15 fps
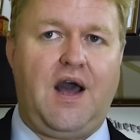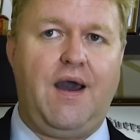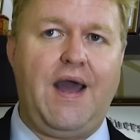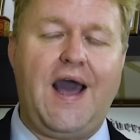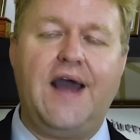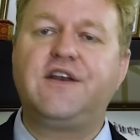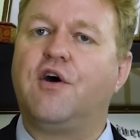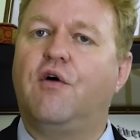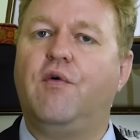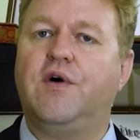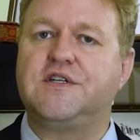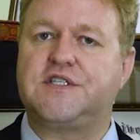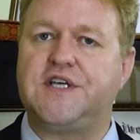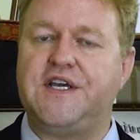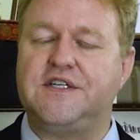I, I don't
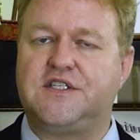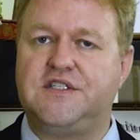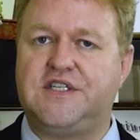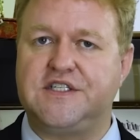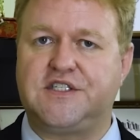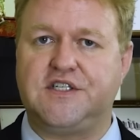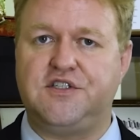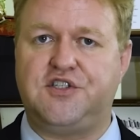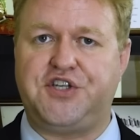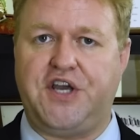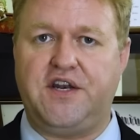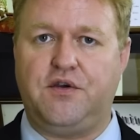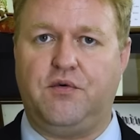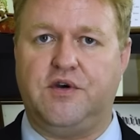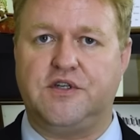want to say it's
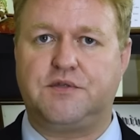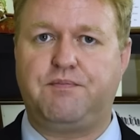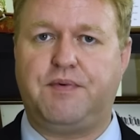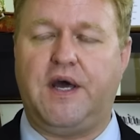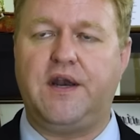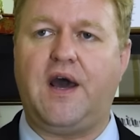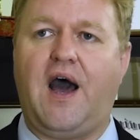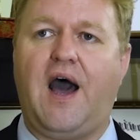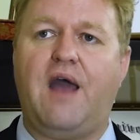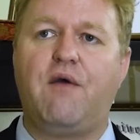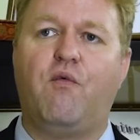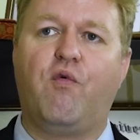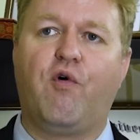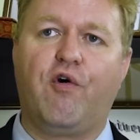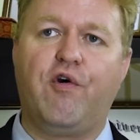disingenuous, but I
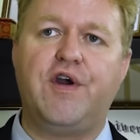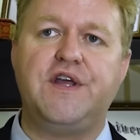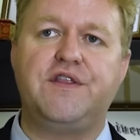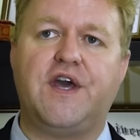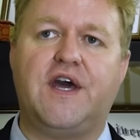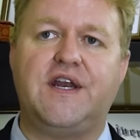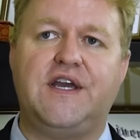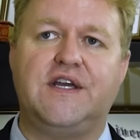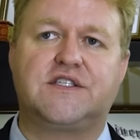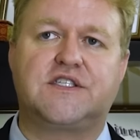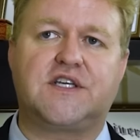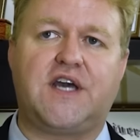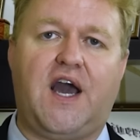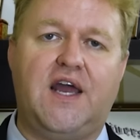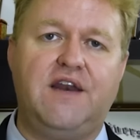worry that it's
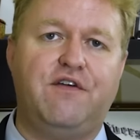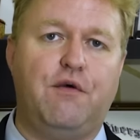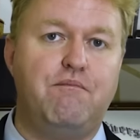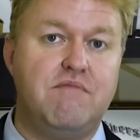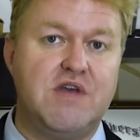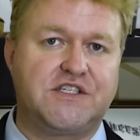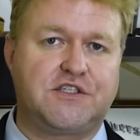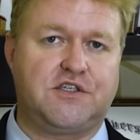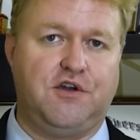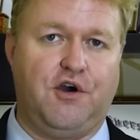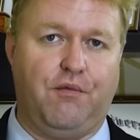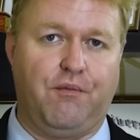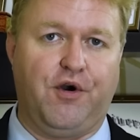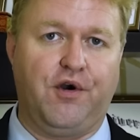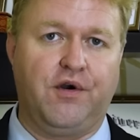kind of a
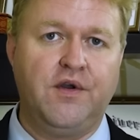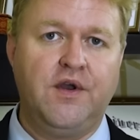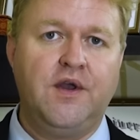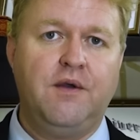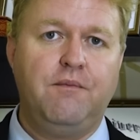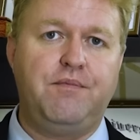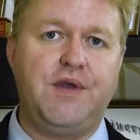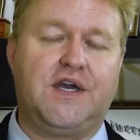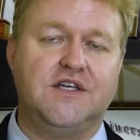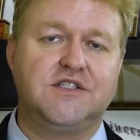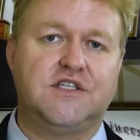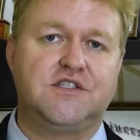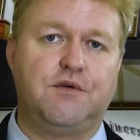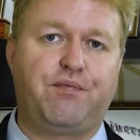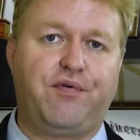misnomer
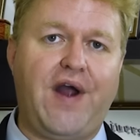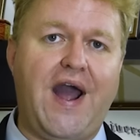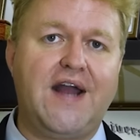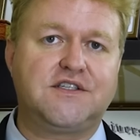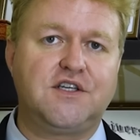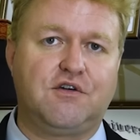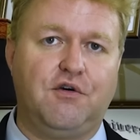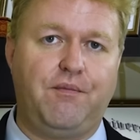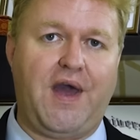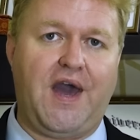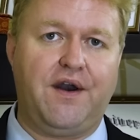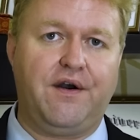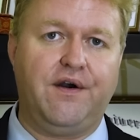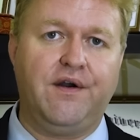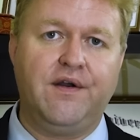because, as a practical
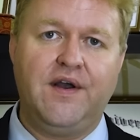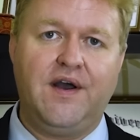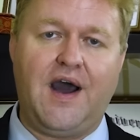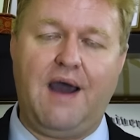matter,